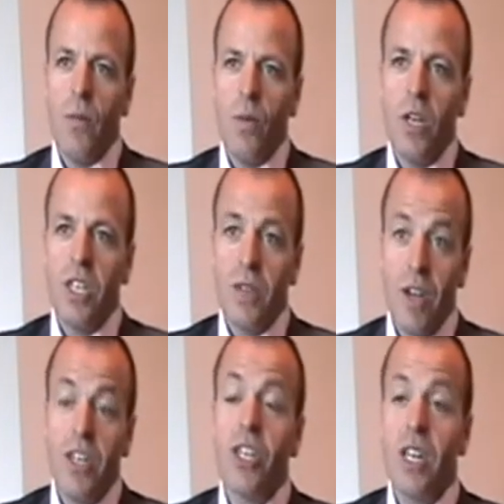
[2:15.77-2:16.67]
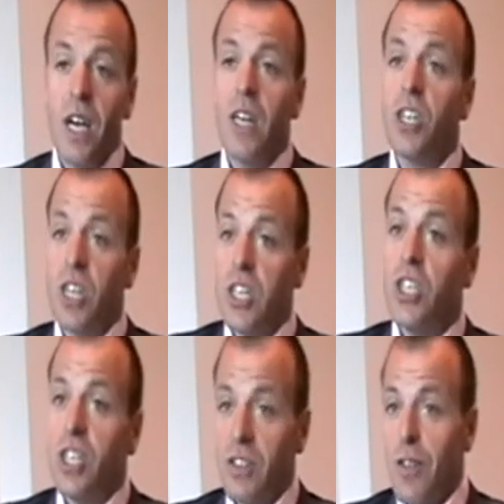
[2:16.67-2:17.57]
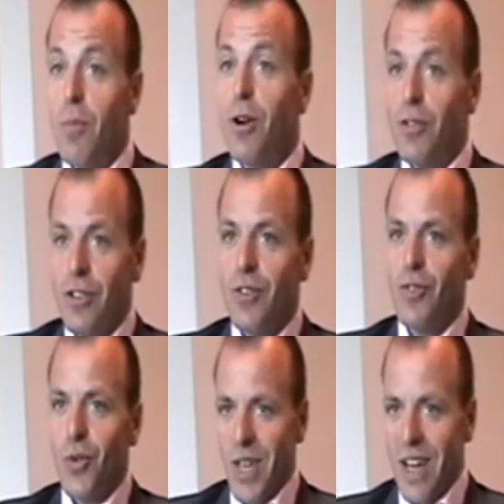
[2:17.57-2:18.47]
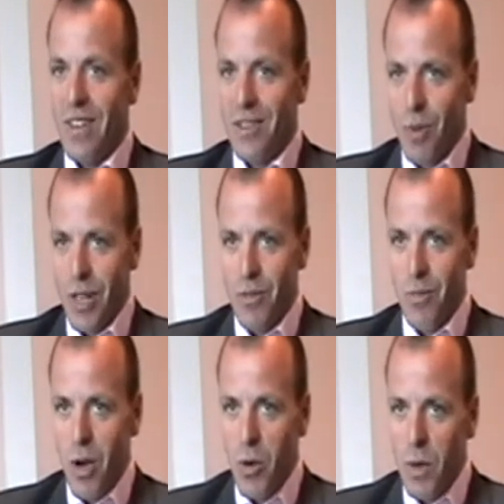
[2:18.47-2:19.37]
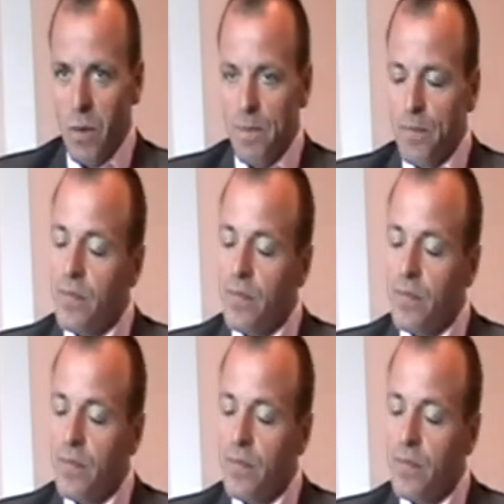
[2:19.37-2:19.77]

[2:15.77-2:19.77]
and which eventually actually she's in the process of doing at this present moment.